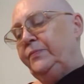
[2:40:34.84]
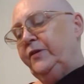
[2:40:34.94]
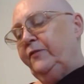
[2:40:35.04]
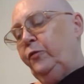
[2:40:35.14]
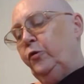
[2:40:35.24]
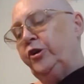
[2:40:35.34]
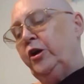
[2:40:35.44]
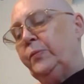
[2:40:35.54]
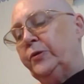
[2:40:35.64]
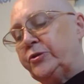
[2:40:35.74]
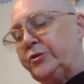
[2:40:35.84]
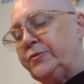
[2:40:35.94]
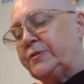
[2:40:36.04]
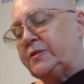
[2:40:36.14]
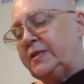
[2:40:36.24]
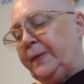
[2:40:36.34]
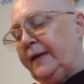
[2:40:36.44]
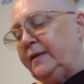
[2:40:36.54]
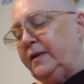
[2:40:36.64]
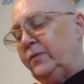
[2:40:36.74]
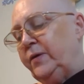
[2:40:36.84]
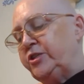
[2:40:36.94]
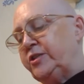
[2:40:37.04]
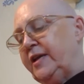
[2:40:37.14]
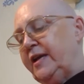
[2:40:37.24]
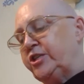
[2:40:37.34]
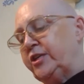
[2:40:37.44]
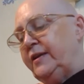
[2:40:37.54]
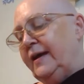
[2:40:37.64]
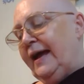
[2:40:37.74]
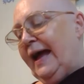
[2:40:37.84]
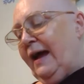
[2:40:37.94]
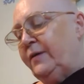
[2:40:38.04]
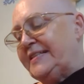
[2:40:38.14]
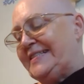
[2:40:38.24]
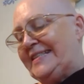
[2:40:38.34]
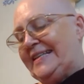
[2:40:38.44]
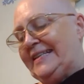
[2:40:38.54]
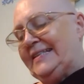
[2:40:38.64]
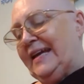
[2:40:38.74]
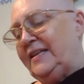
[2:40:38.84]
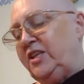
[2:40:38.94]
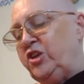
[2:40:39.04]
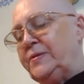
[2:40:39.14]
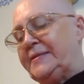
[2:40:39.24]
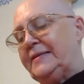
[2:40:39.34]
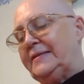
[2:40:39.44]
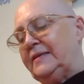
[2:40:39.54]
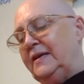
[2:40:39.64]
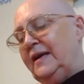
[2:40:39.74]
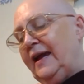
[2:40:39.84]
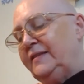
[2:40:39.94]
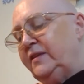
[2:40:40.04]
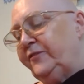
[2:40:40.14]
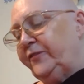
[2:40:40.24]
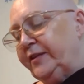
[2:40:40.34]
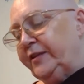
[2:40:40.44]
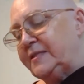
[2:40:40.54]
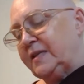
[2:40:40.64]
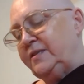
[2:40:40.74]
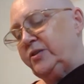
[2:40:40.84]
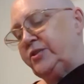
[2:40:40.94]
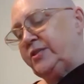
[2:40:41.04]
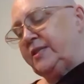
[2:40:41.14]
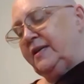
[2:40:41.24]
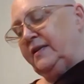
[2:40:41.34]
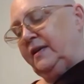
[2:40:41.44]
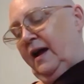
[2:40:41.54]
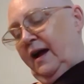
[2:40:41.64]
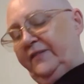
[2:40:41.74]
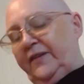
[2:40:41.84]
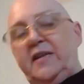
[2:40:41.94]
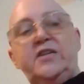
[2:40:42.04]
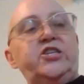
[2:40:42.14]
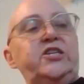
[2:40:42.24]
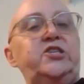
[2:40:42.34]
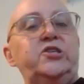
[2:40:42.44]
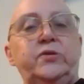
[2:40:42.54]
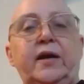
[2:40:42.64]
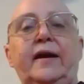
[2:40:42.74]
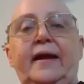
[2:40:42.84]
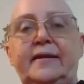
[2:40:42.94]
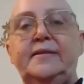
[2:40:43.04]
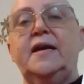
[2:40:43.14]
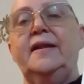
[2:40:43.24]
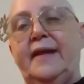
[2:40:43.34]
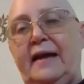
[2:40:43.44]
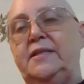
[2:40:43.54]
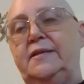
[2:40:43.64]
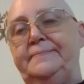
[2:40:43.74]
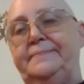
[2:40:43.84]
The Four Noble Truths, dependent origination, how to see it and use it, and the fullest understanding of Anicca, Dukkha, and Anatta.